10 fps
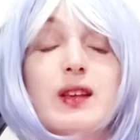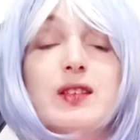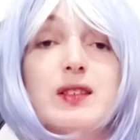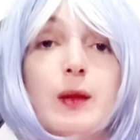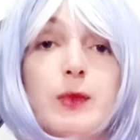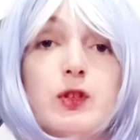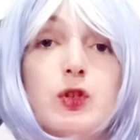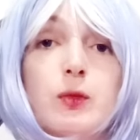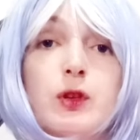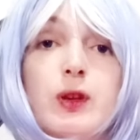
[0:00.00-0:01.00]
establish
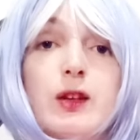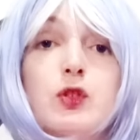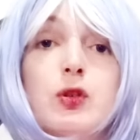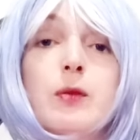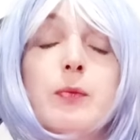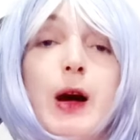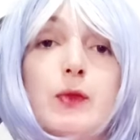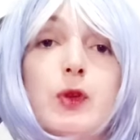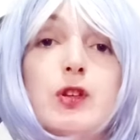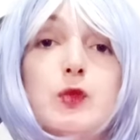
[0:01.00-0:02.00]
communication and
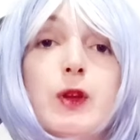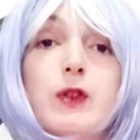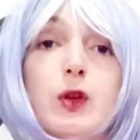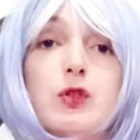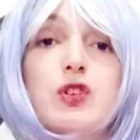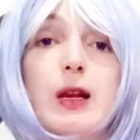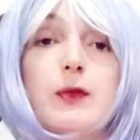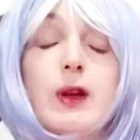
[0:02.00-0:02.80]
boundaries with yourself.